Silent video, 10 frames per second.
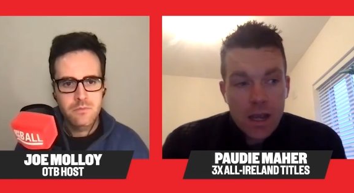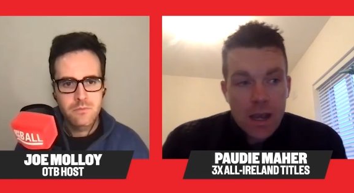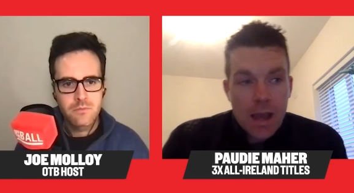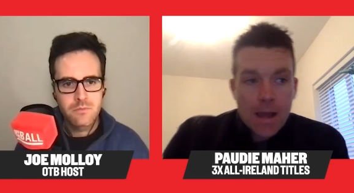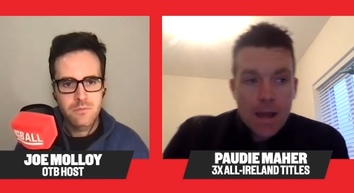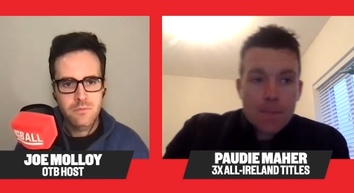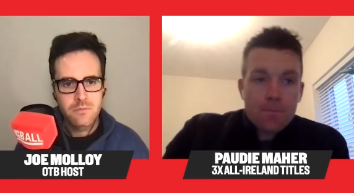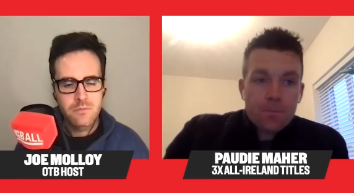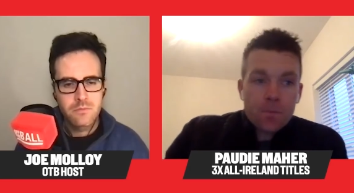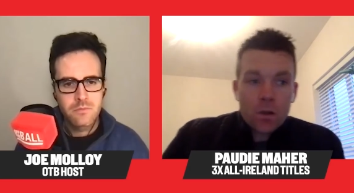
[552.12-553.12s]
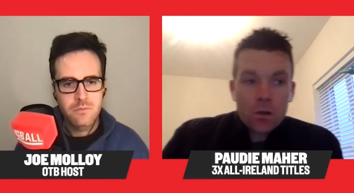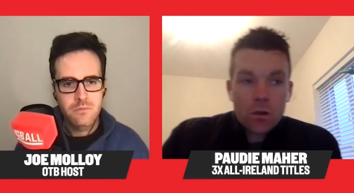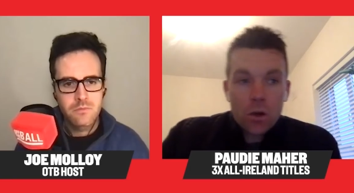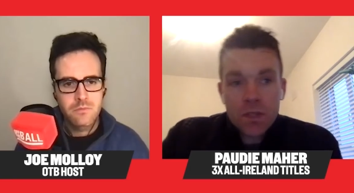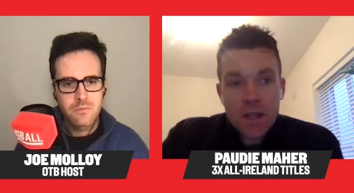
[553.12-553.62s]
Speaker 1: Um,
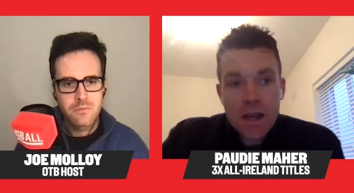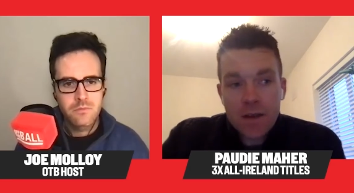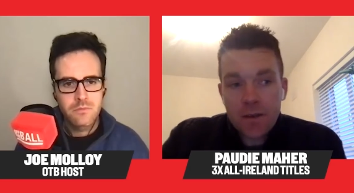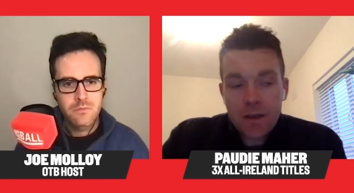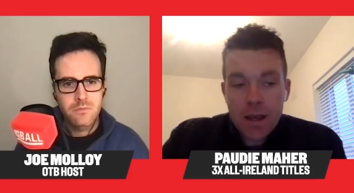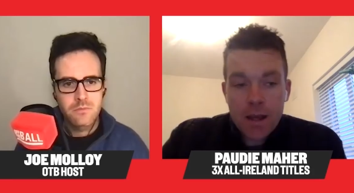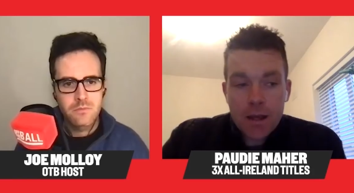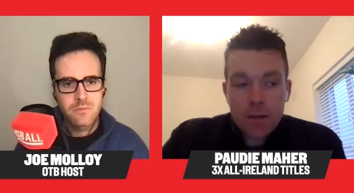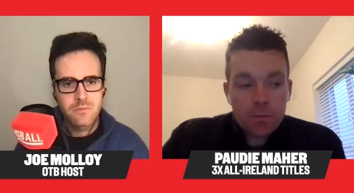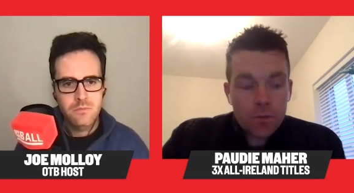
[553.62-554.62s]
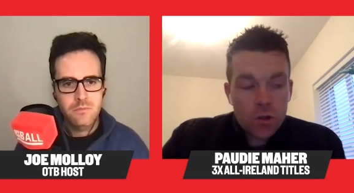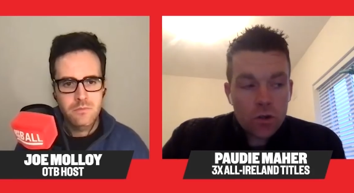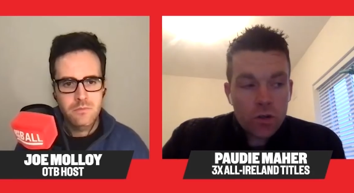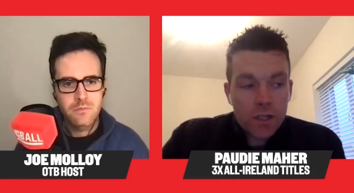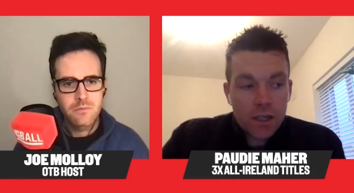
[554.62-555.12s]
up to that, uh, you
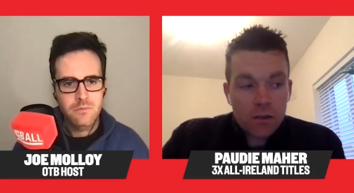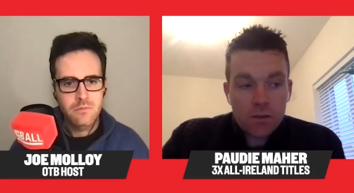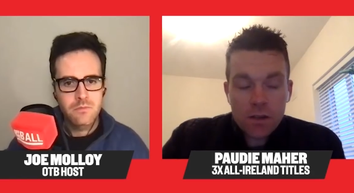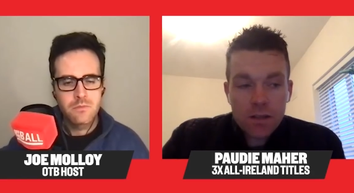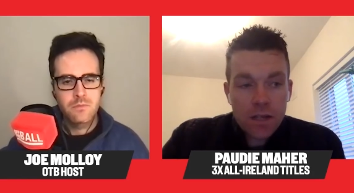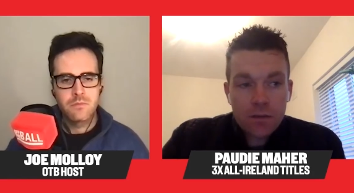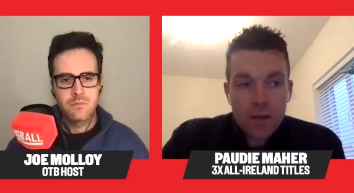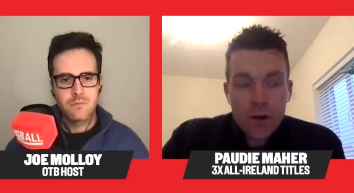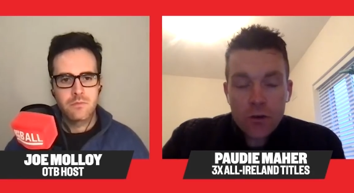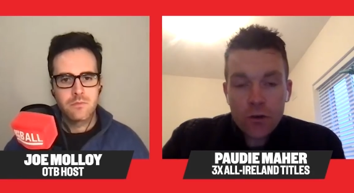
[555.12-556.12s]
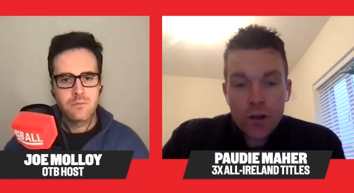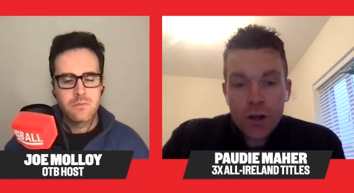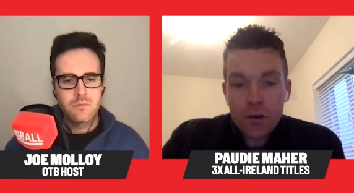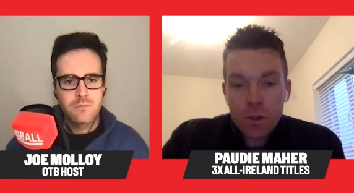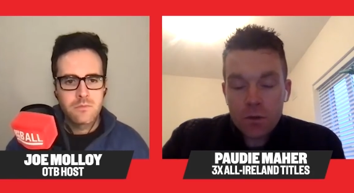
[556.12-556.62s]
know, I said I was I definitely had another
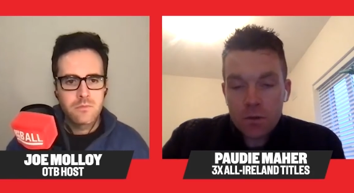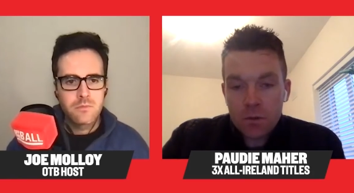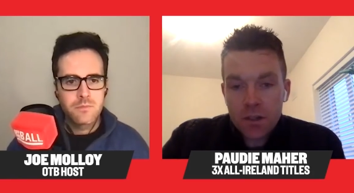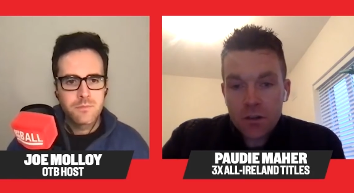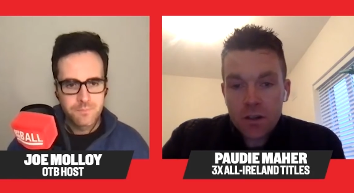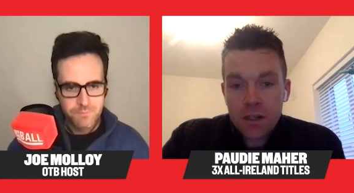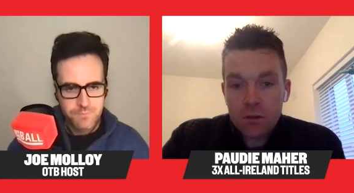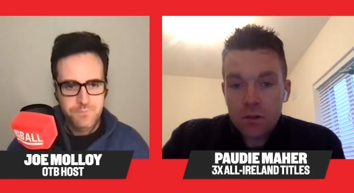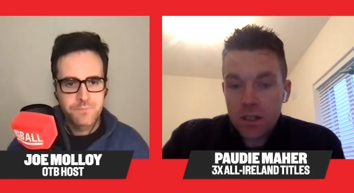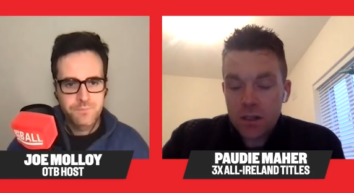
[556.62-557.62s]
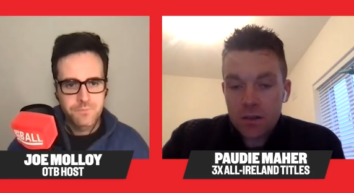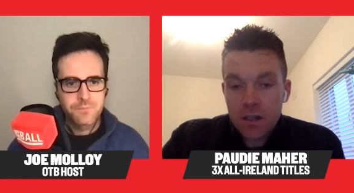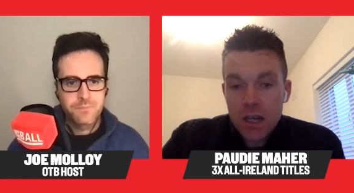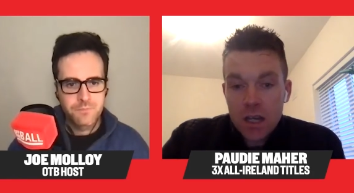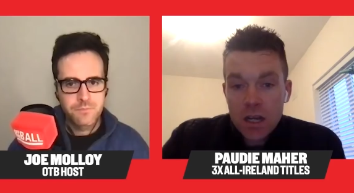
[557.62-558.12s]
year in me with with intercounty, and
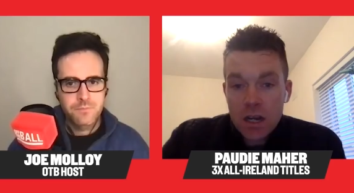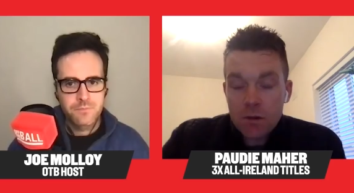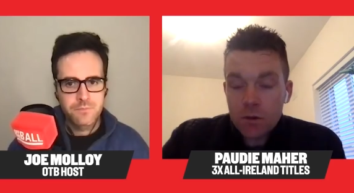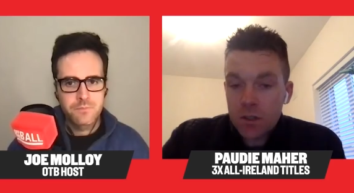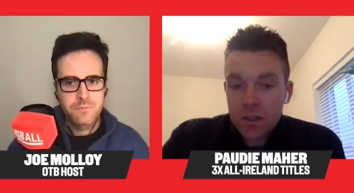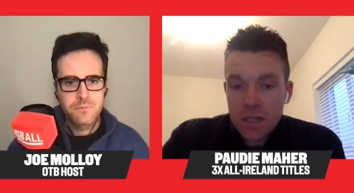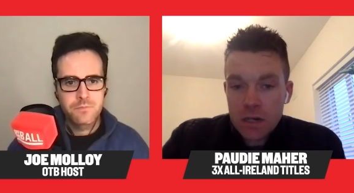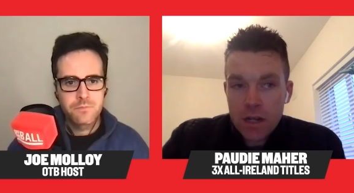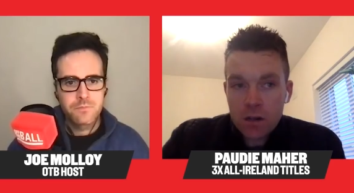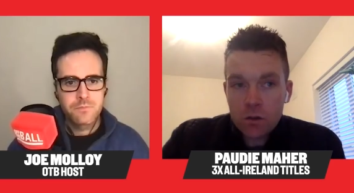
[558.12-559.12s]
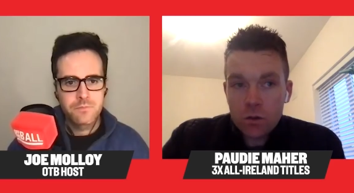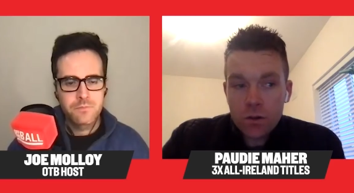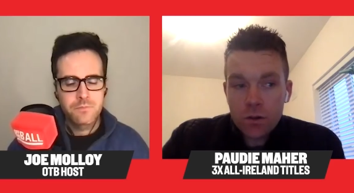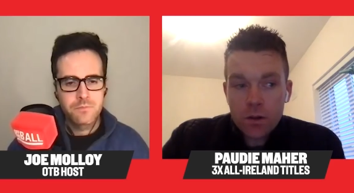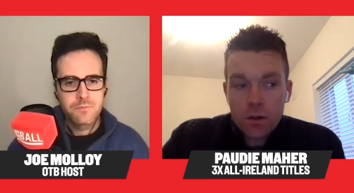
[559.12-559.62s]
I was going to see how that
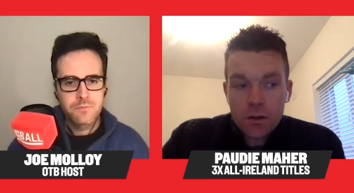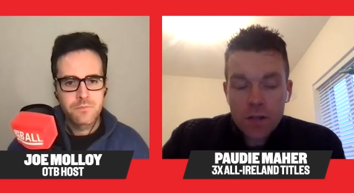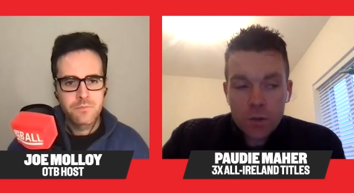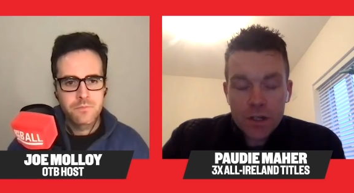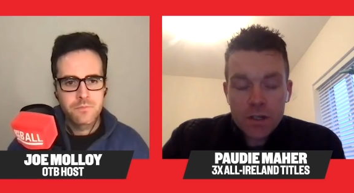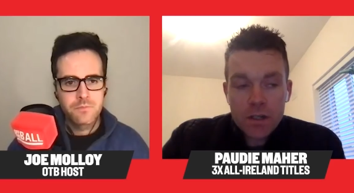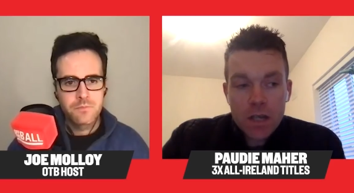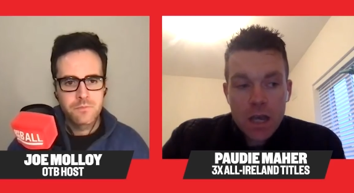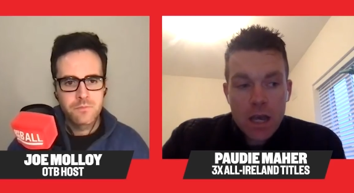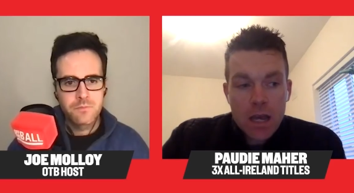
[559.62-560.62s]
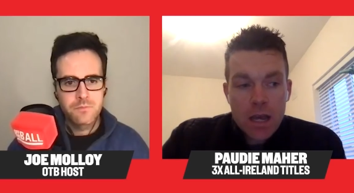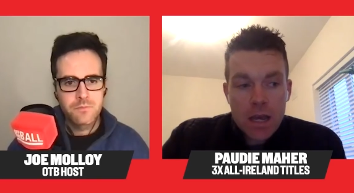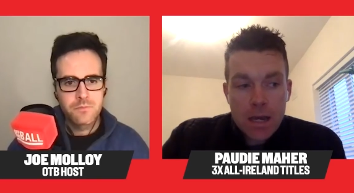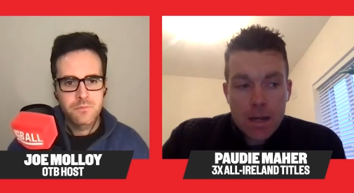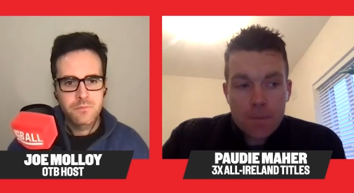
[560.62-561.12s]
go that went.
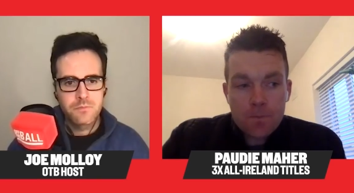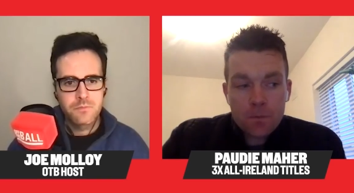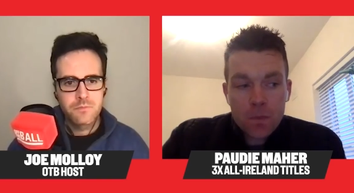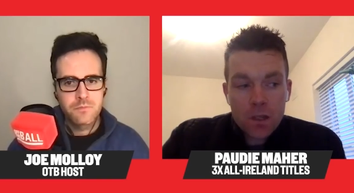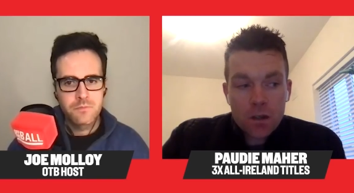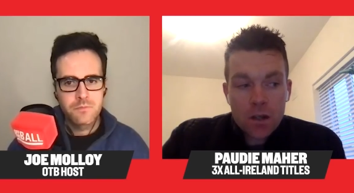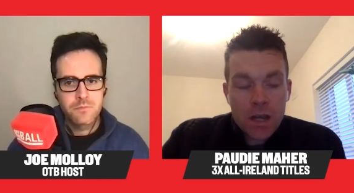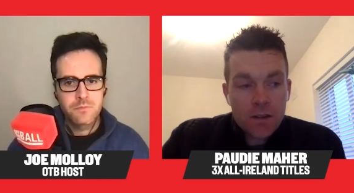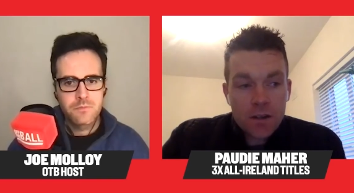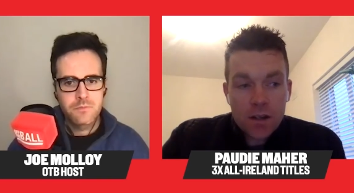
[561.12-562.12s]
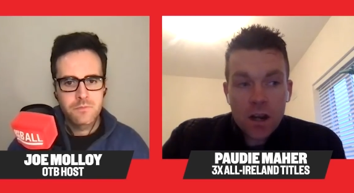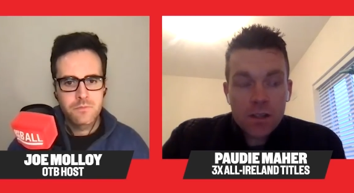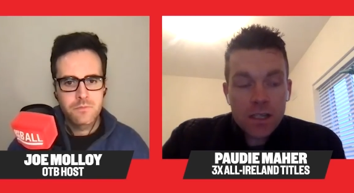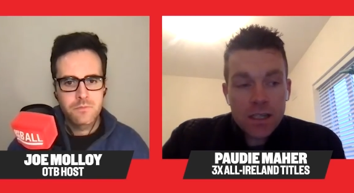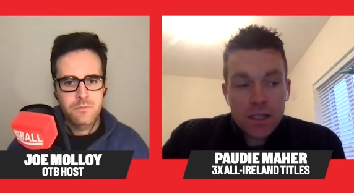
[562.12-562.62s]
Um, and
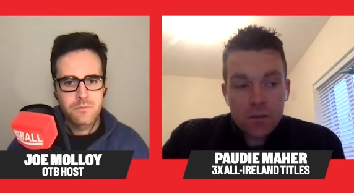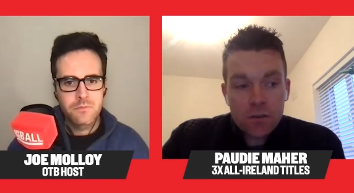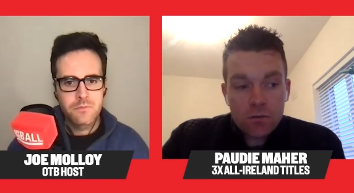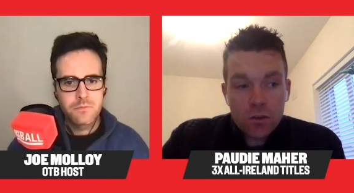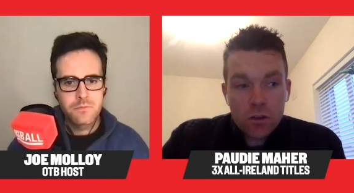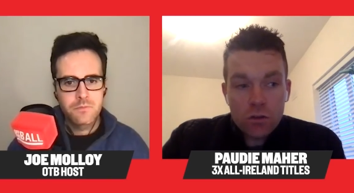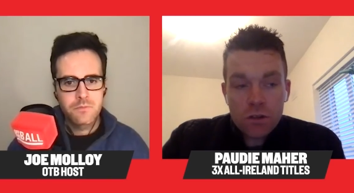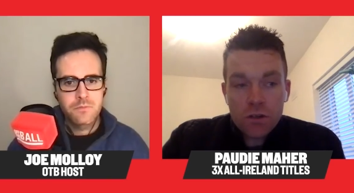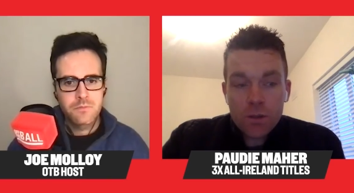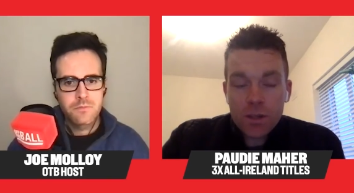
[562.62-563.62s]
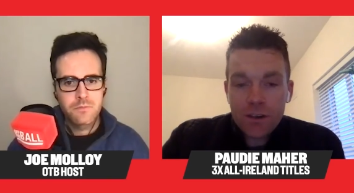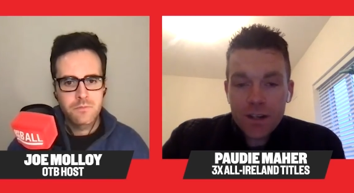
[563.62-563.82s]
obviously, then usually when a player